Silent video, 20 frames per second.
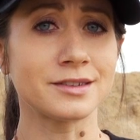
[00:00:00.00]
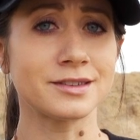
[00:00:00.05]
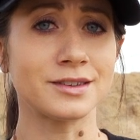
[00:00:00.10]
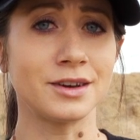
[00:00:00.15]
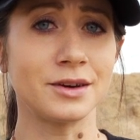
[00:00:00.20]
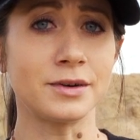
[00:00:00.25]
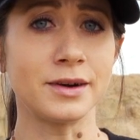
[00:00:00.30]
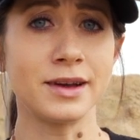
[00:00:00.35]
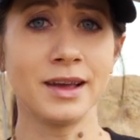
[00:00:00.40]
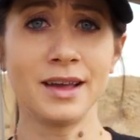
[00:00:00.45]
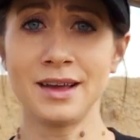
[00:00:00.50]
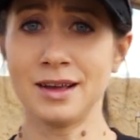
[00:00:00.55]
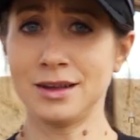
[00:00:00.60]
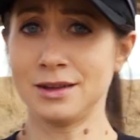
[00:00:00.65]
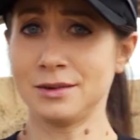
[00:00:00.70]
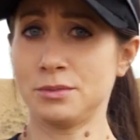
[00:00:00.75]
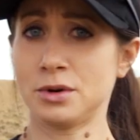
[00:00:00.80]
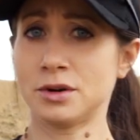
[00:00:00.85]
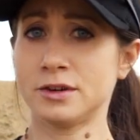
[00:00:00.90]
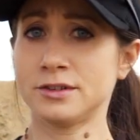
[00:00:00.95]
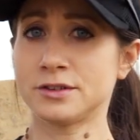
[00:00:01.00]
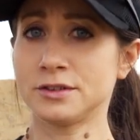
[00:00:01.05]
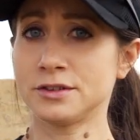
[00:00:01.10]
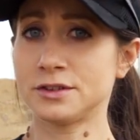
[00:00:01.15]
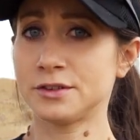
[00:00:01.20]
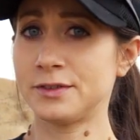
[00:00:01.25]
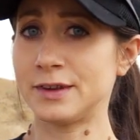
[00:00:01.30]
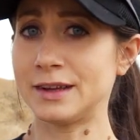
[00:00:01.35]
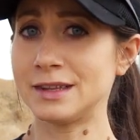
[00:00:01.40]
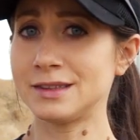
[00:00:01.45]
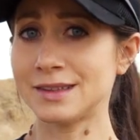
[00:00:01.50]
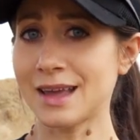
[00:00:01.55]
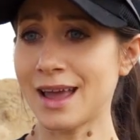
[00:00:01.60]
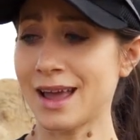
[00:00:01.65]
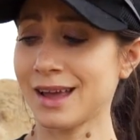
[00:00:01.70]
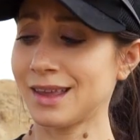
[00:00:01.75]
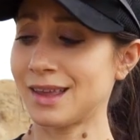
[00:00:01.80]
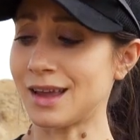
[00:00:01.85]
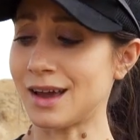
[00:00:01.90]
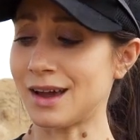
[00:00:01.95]
So personal defense,
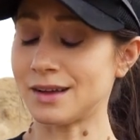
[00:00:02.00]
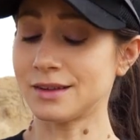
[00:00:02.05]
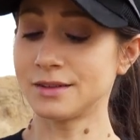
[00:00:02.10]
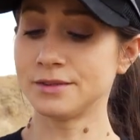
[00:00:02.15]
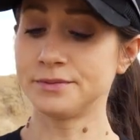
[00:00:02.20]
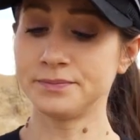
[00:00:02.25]
heck yeah.